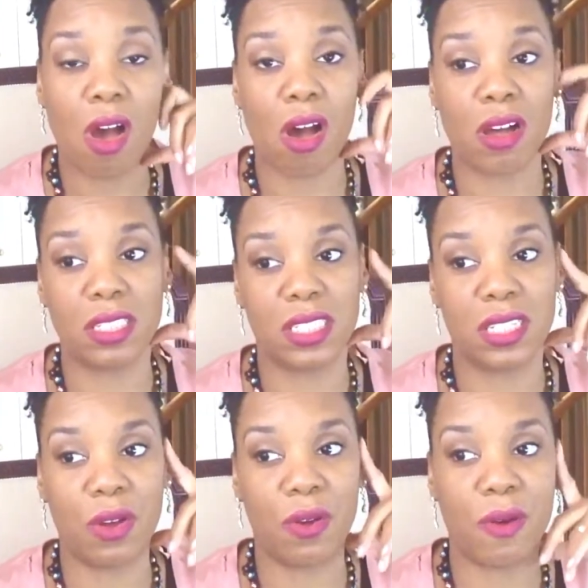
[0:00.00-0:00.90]

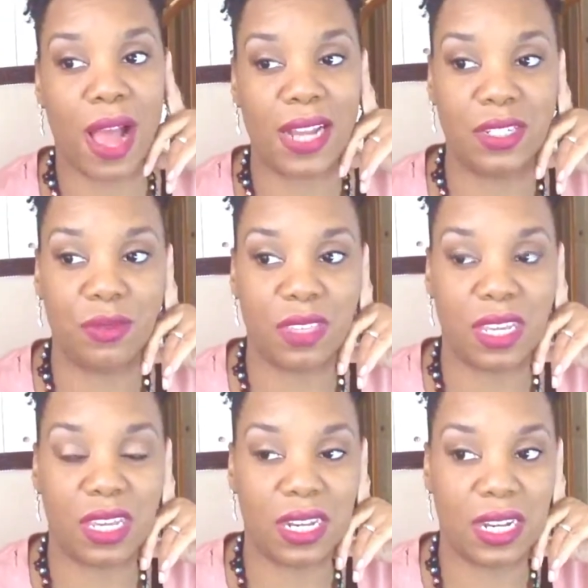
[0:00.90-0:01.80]
Also, I do
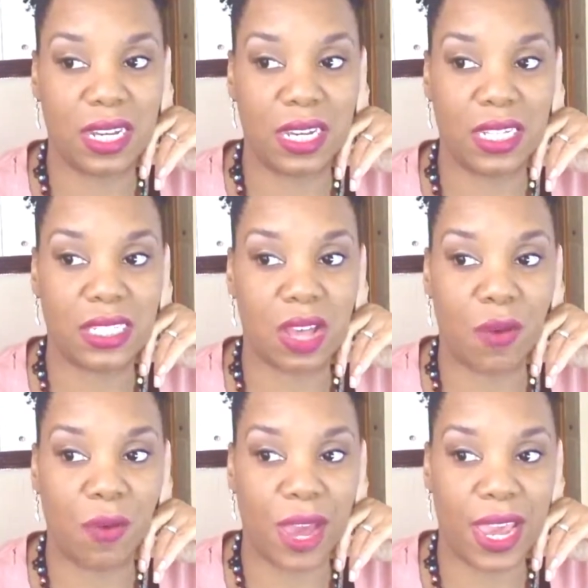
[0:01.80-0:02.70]
think it is
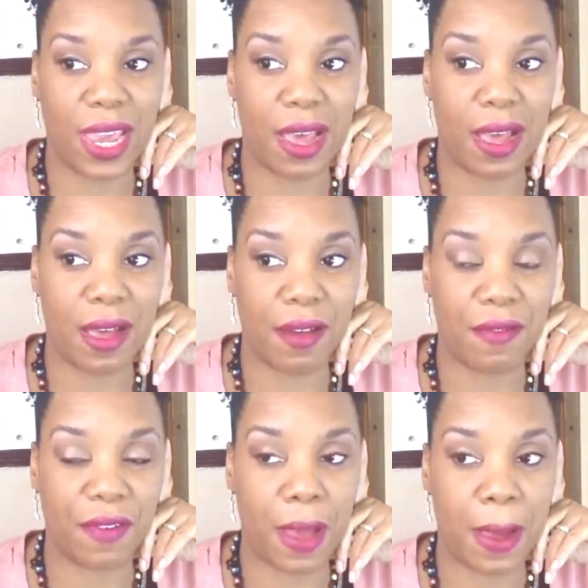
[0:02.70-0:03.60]
a way
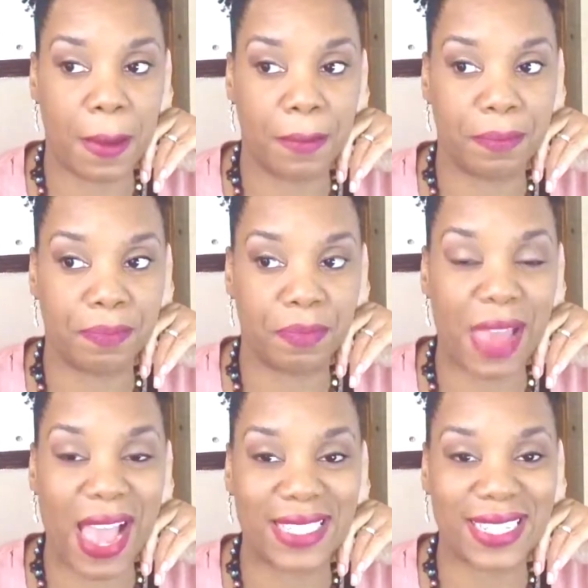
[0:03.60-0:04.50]
of
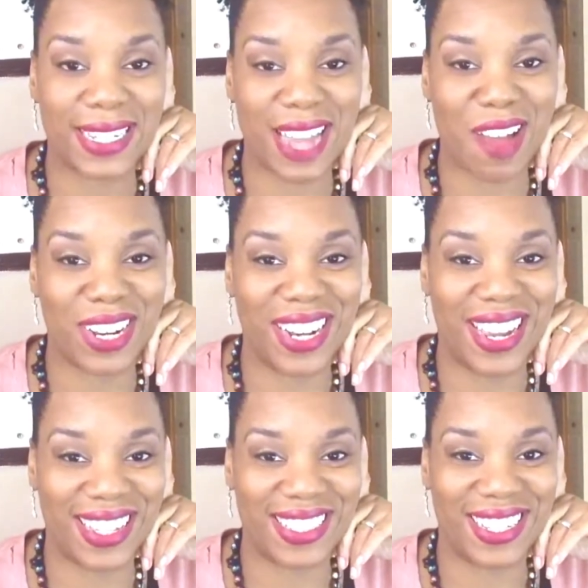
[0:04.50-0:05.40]
passing down a
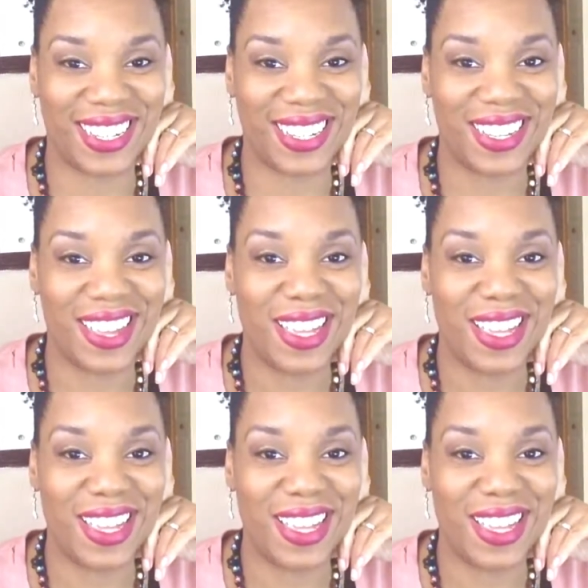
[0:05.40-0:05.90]
legacy.